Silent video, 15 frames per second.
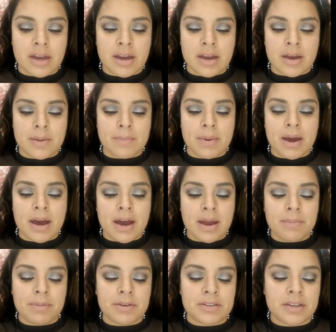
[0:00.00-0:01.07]
I
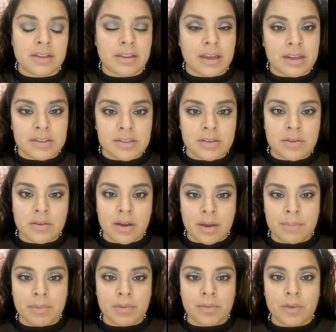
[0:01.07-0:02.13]
personally I
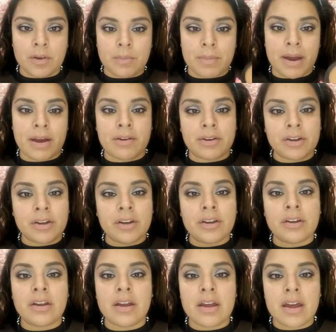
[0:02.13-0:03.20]
prefer powdered